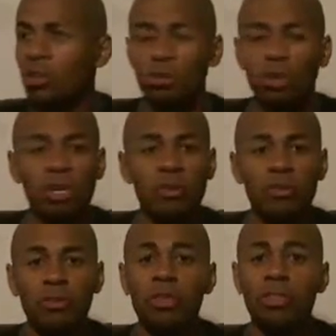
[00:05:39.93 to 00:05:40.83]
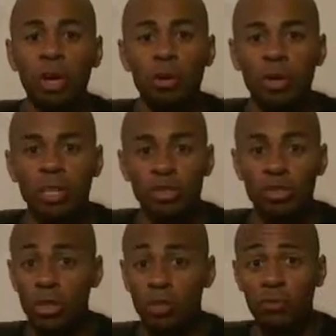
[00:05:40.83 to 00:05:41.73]
You're looking for the donuts. You're
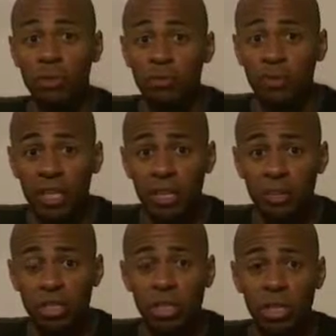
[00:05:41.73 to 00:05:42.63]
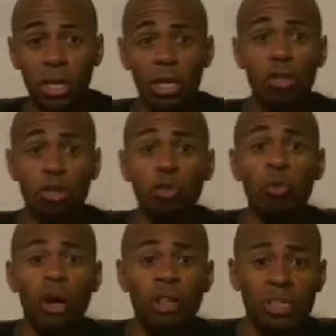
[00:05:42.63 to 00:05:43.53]
looking for the vending machine. You
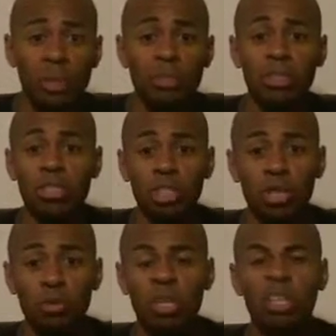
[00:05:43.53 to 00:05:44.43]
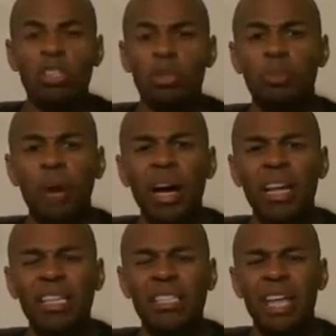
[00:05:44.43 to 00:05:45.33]
want something sugary because your
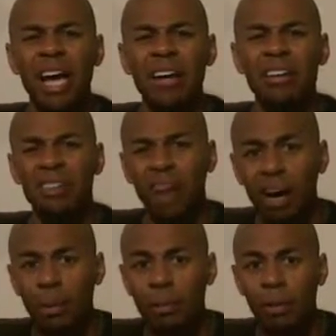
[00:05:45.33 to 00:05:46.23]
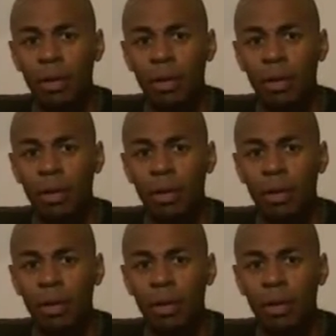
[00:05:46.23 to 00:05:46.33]
body is not dumb.